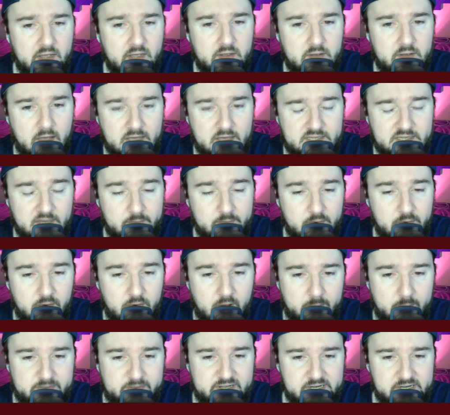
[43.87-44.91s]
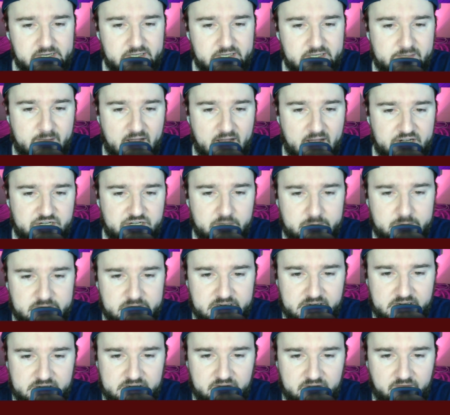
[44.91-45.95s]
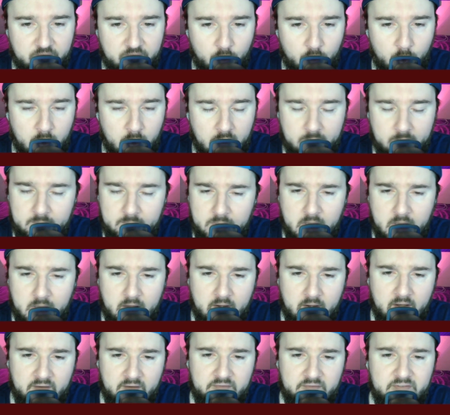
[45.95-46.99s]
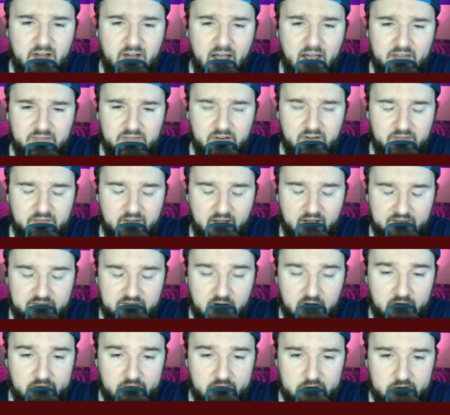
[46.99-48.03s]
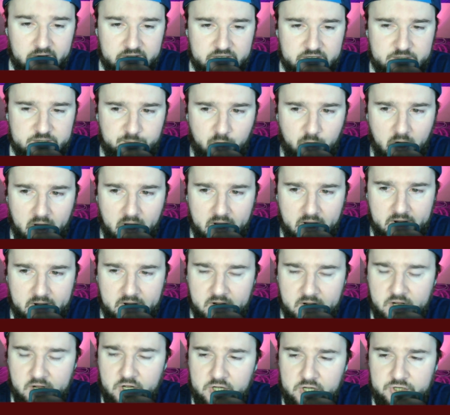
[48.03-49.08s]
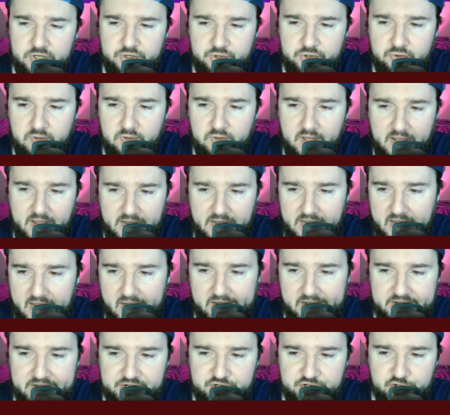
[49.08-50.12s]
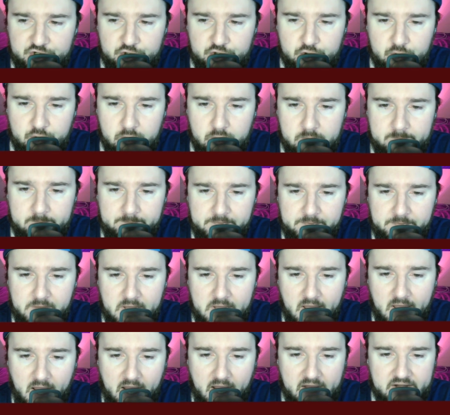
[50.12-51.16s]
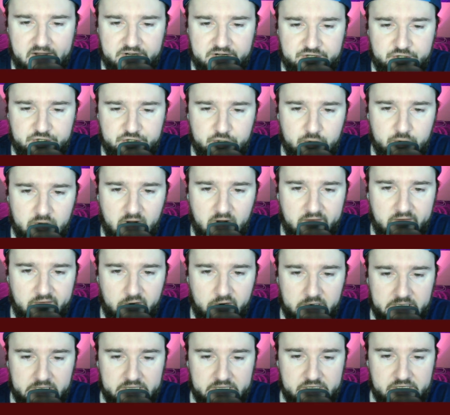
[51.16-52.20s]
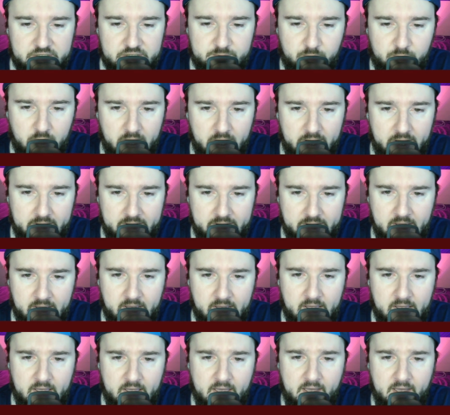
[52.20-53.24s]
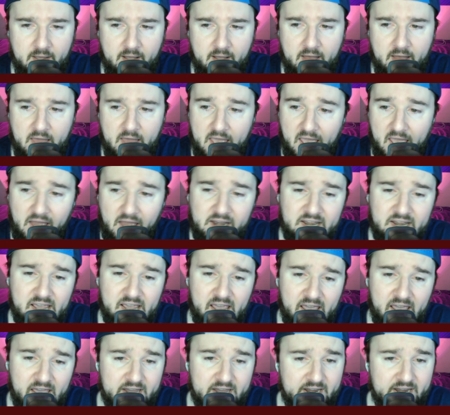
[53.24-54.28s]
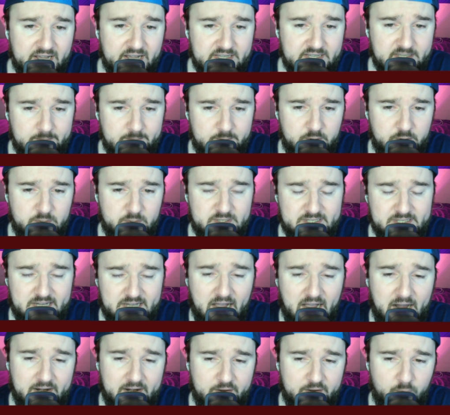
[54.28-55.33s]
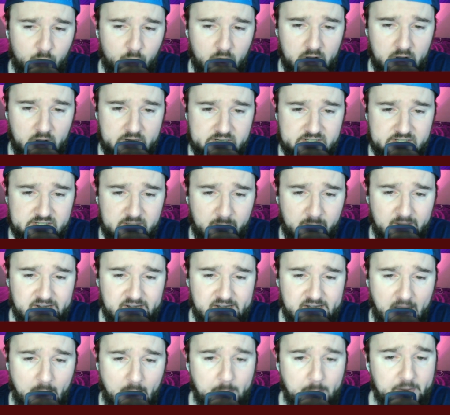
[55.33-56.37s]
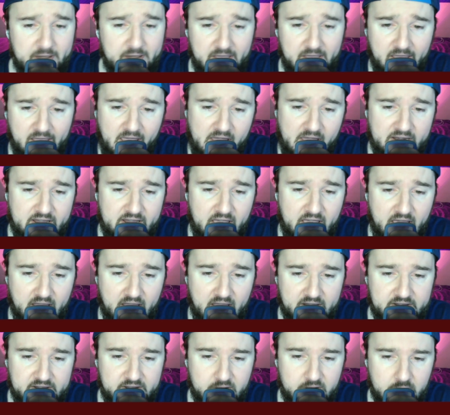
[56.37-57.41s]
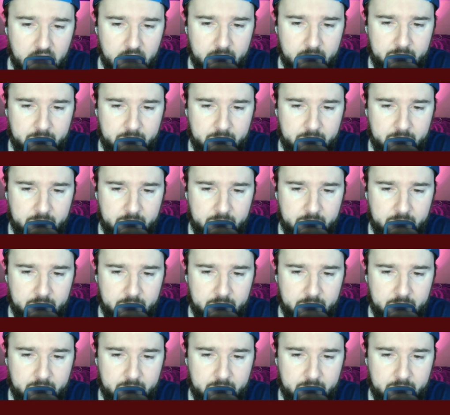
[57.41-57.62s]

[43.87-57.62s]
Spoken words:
SMU coming into this matchup 6-4, 5-5 covering the spread. Tulane 8-2, 8-2 covering the spread. Head-to-head, SMU is 9-1, so they've been dominant head-to-head here.